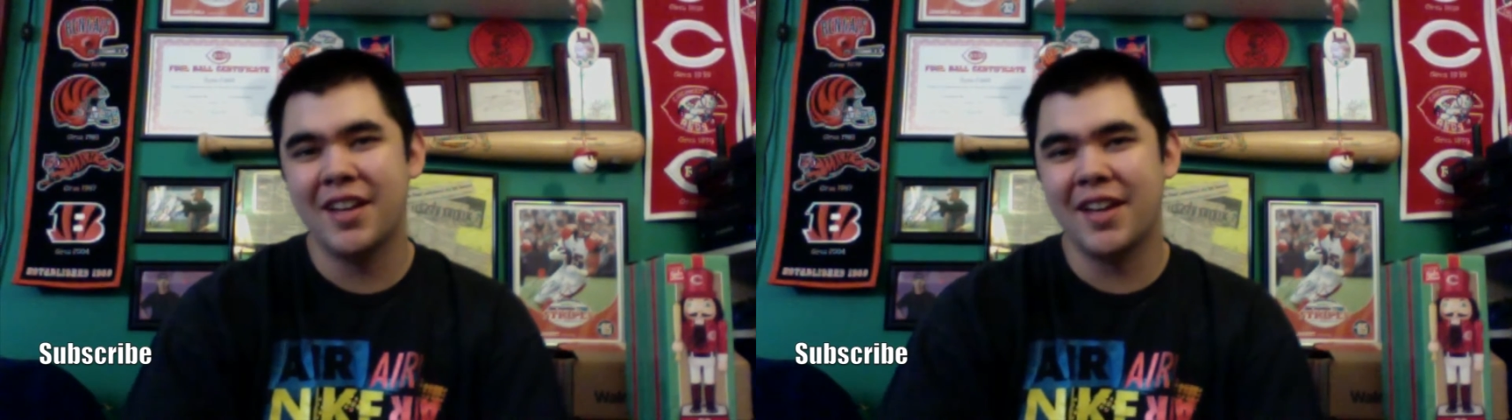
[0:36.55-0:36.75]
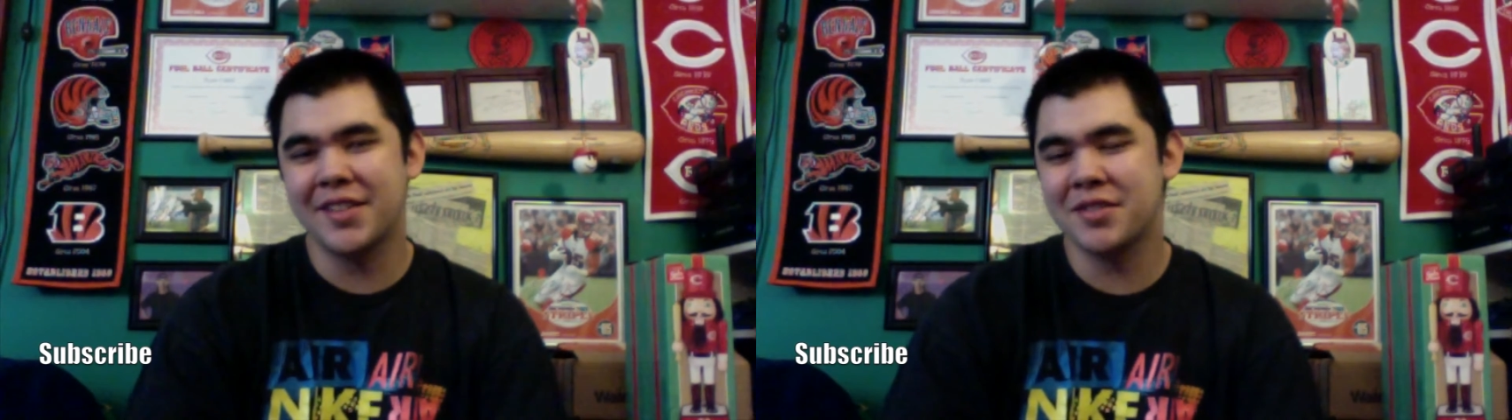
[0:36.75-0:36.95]

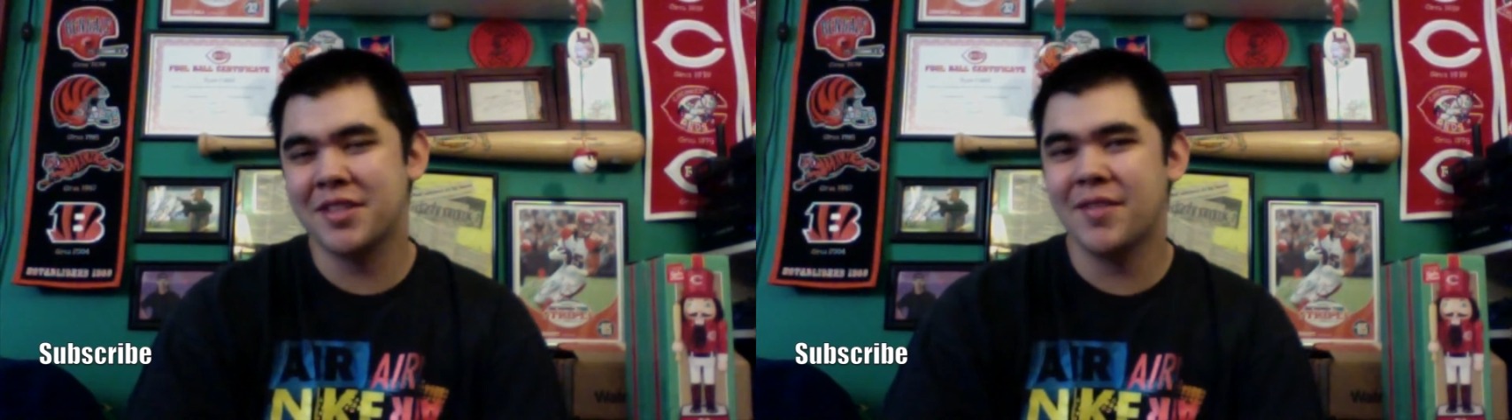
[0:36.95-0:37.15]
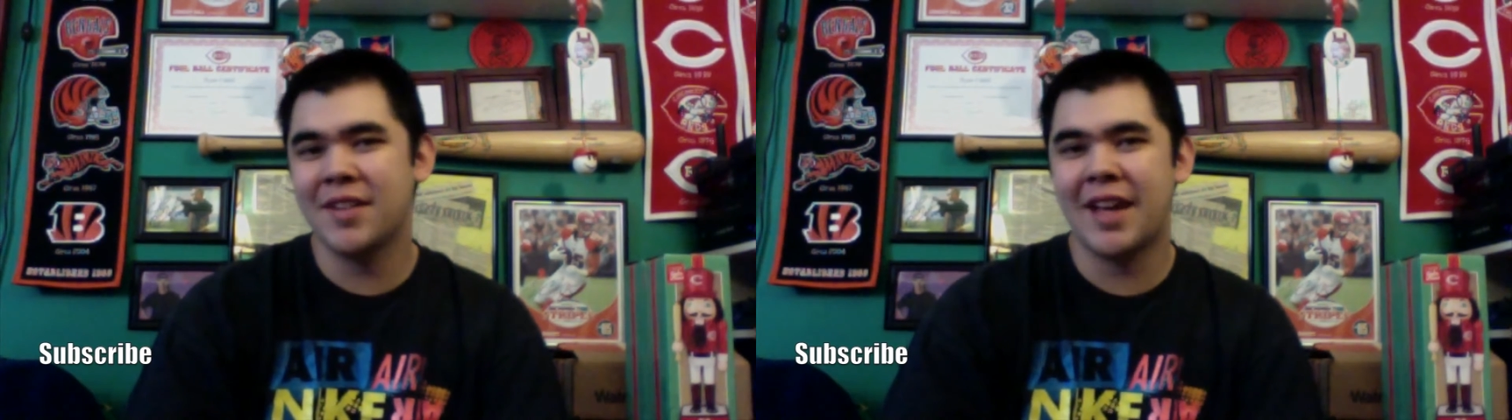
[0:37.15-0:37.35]
This is
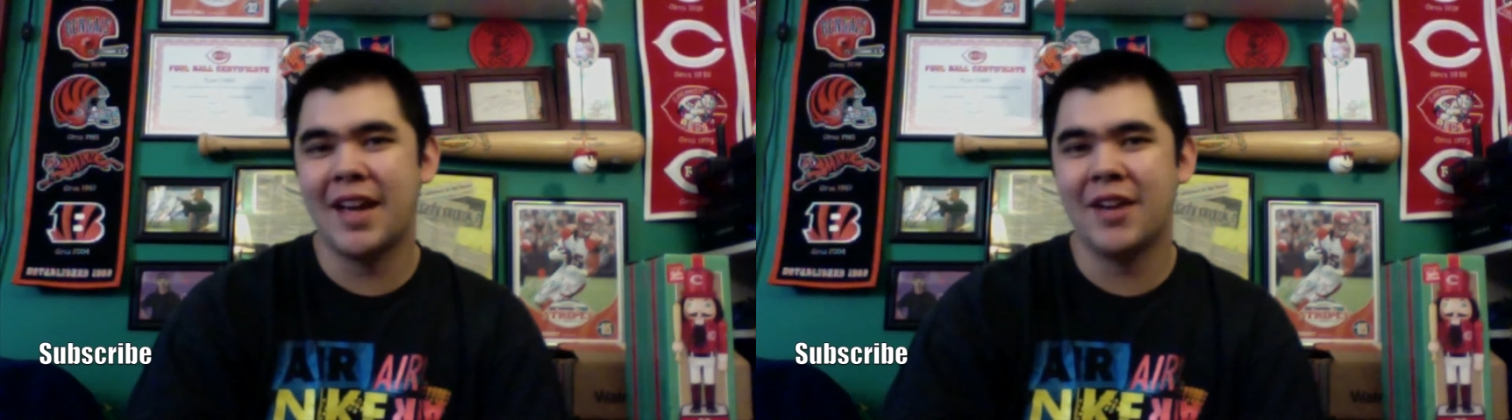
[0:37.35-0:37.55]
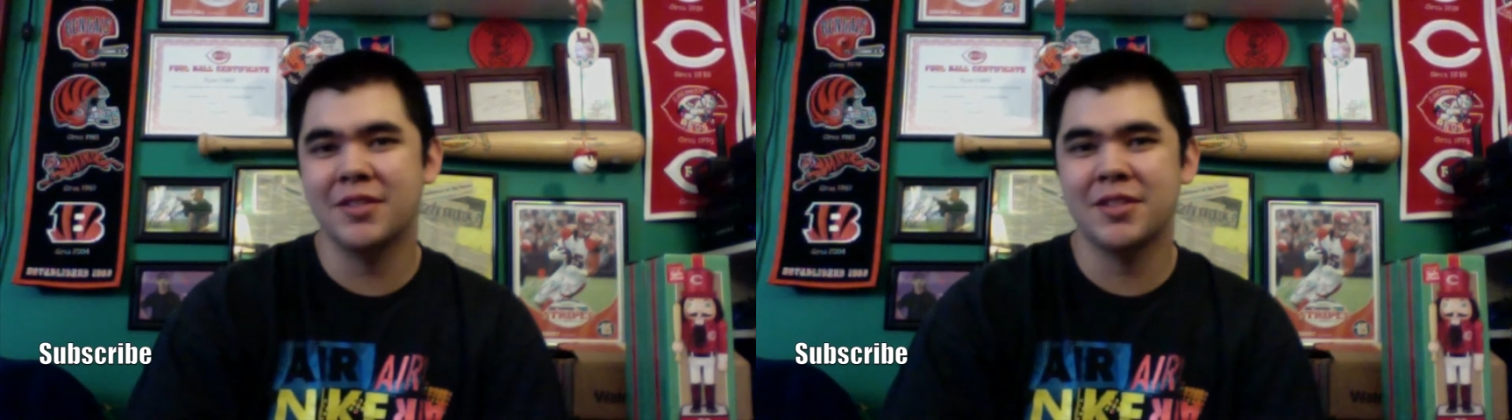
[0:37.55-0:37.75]
given
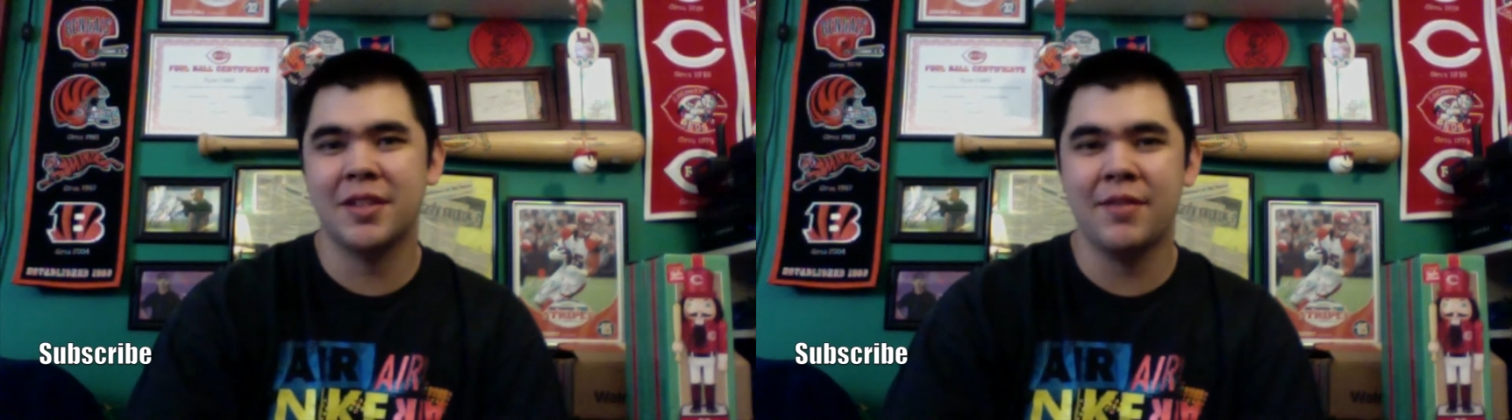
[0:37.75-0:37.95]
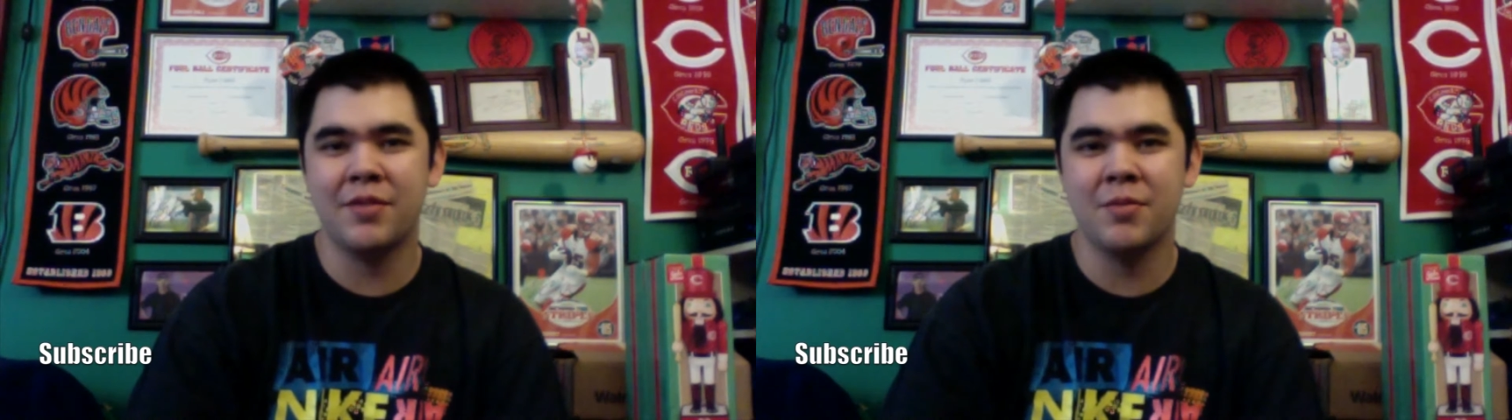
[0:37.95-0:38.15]
out
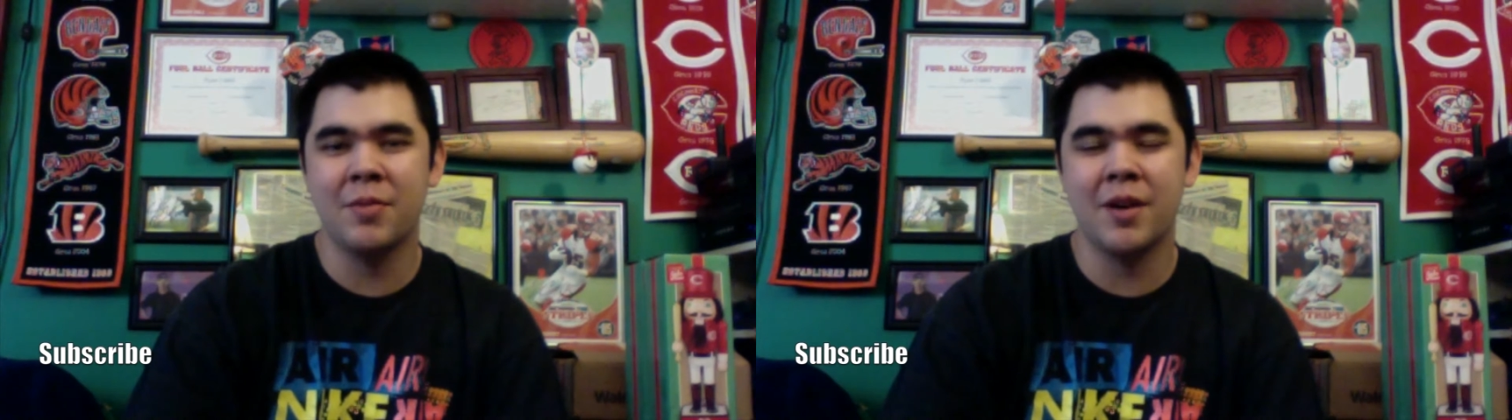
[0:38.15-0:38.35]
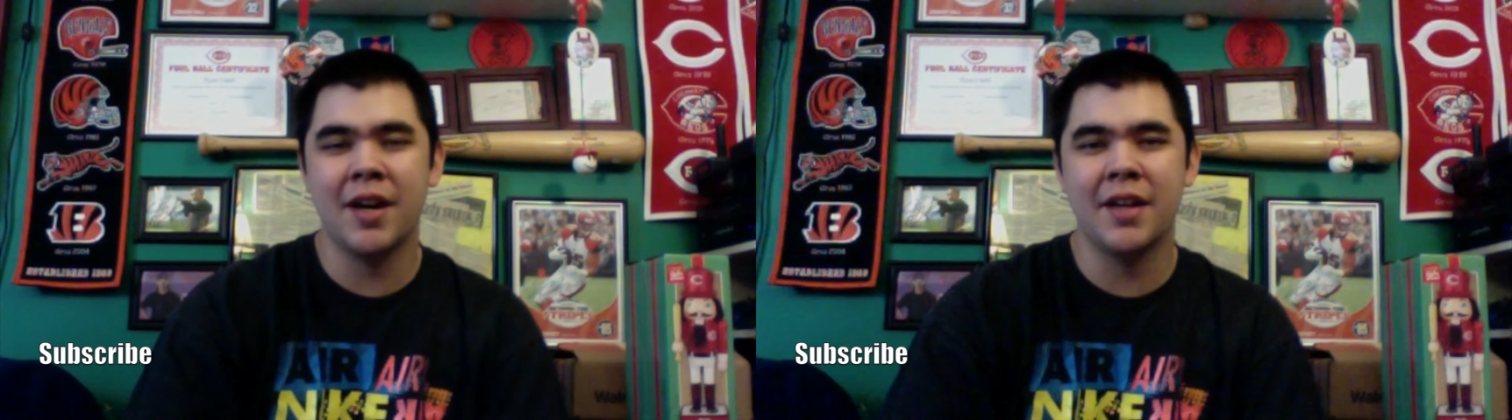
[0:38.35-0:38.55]
if you
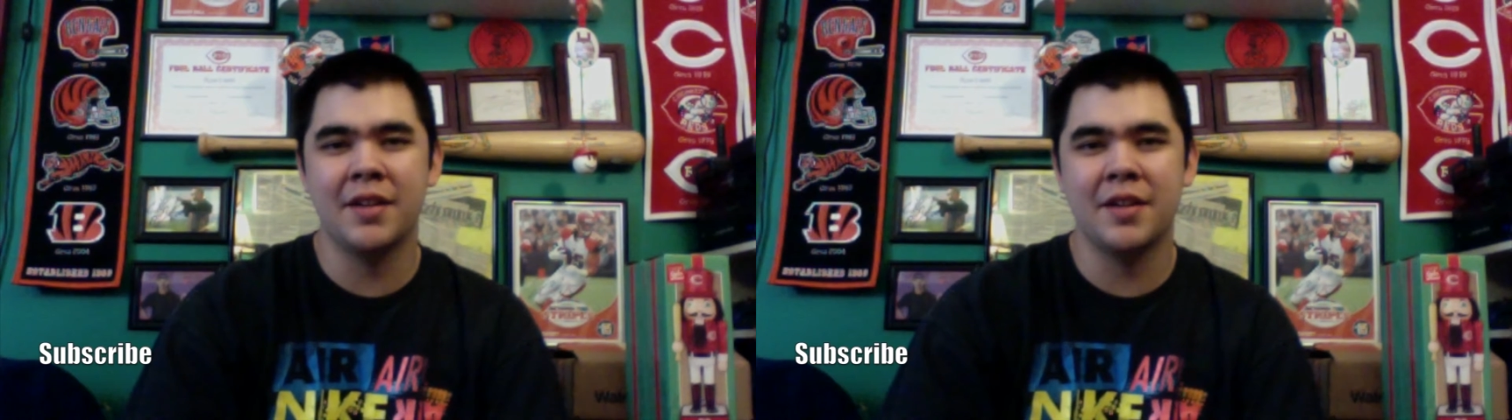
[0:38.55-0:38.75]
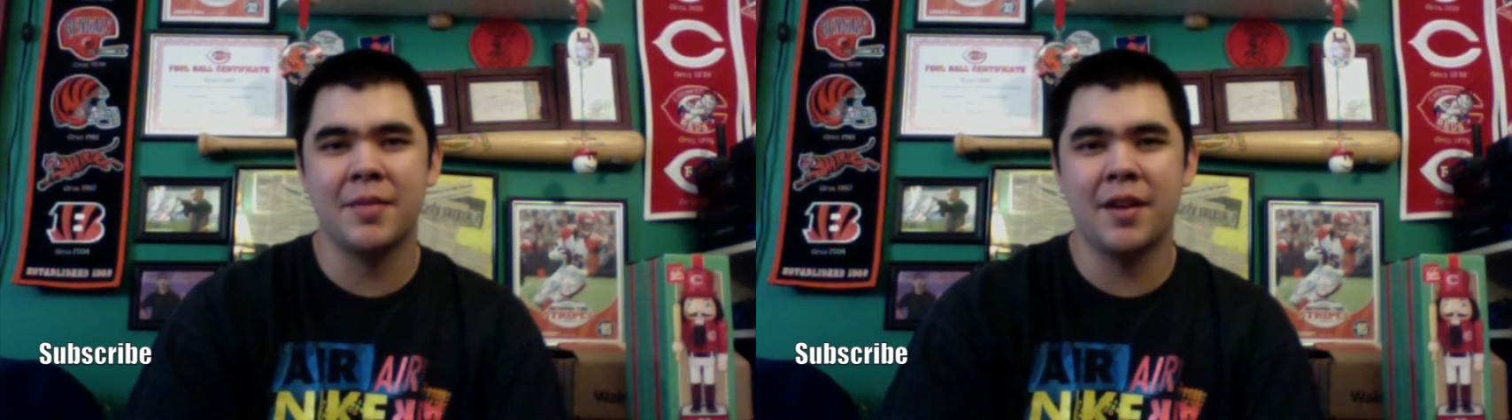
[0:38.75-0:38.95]
bought,
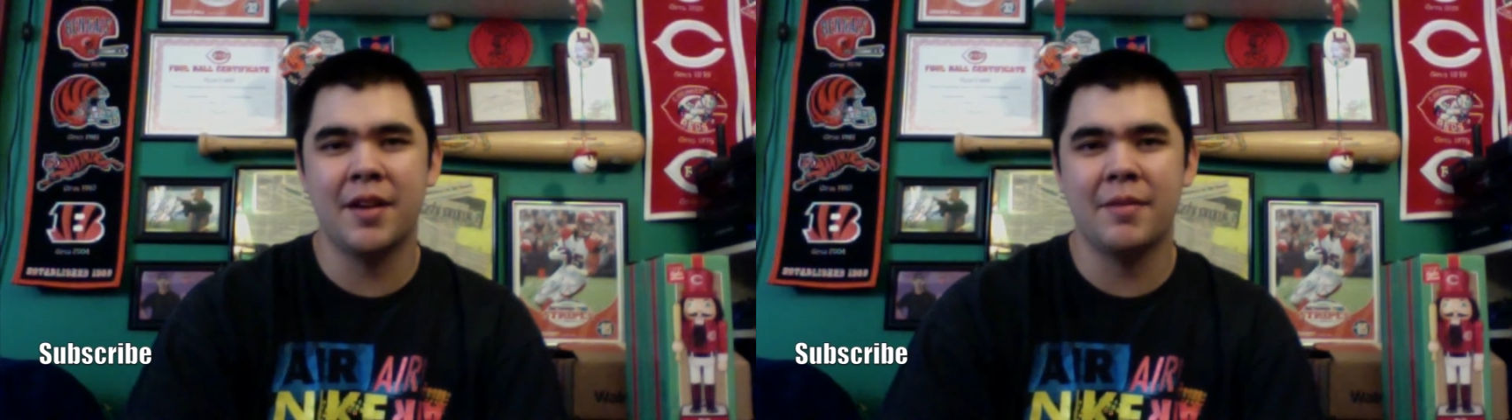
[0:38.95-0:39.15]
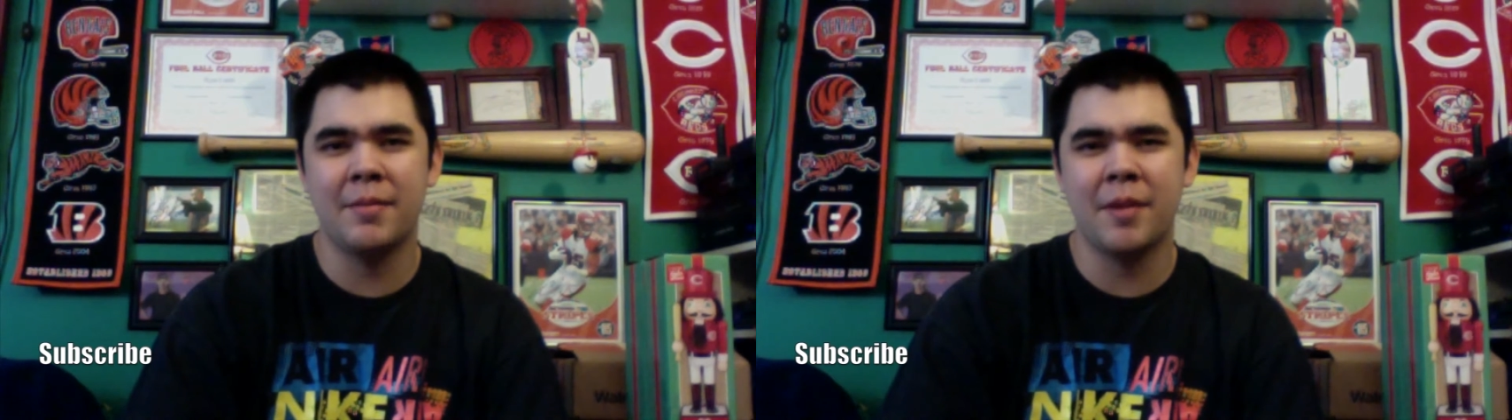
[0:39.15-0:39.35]

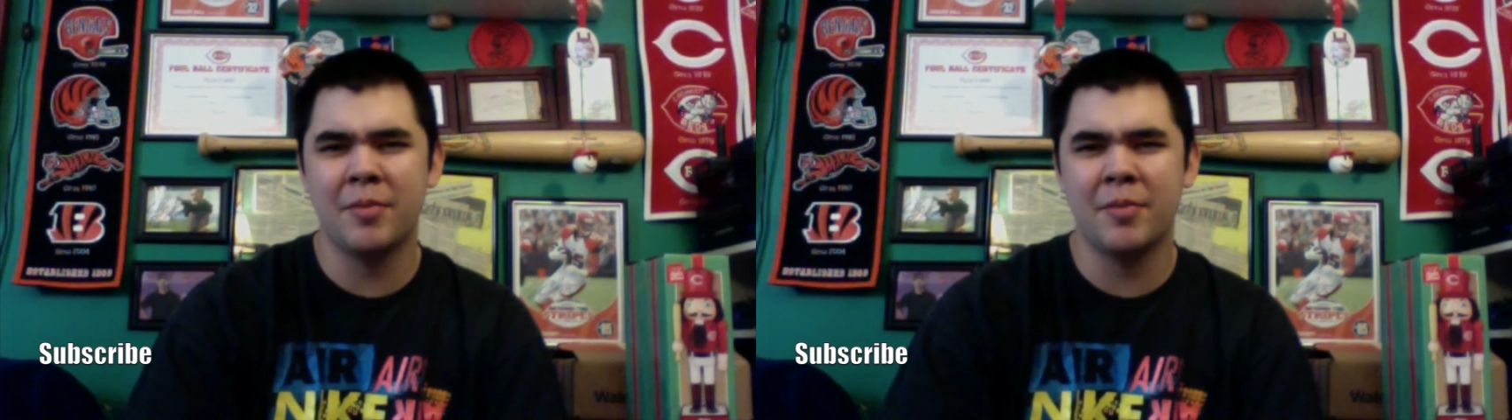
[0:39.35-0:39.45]
a